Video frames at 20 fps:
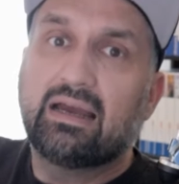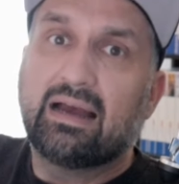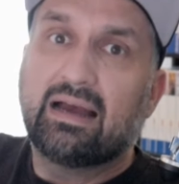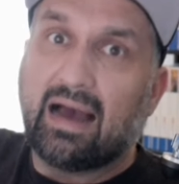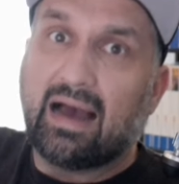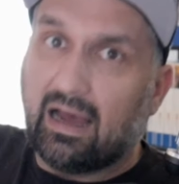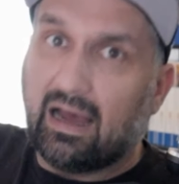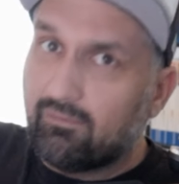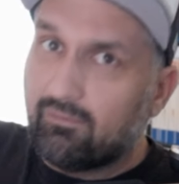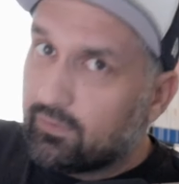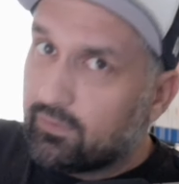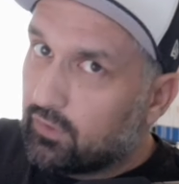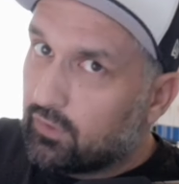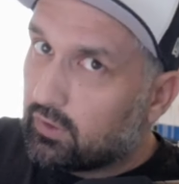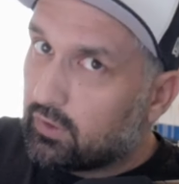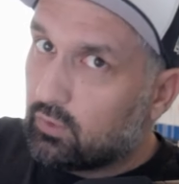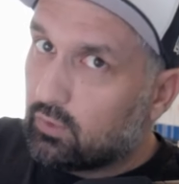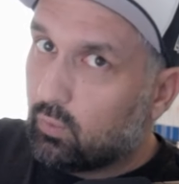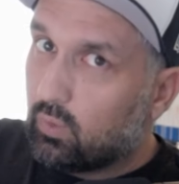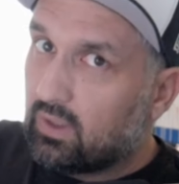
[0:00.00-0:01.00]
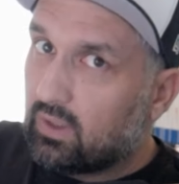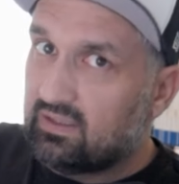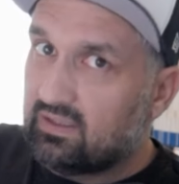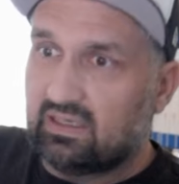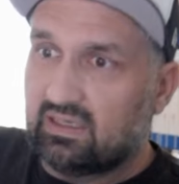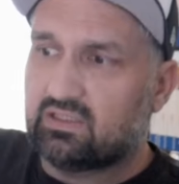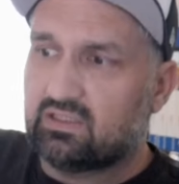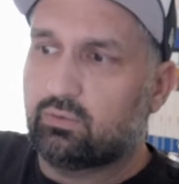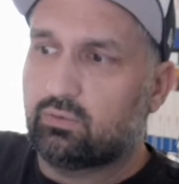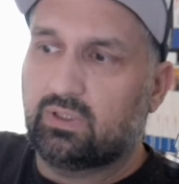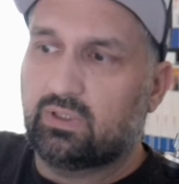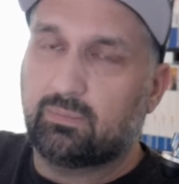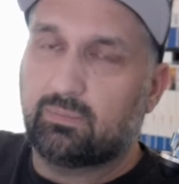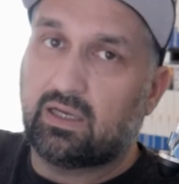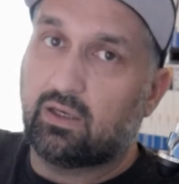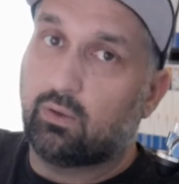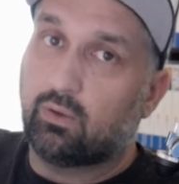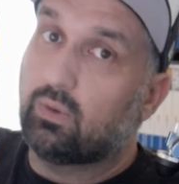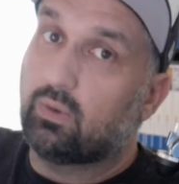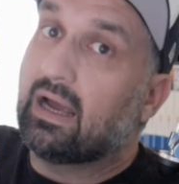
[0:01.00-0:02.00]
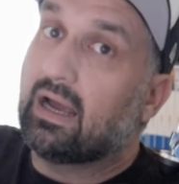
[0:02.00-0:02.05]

I have another one next week, by the way.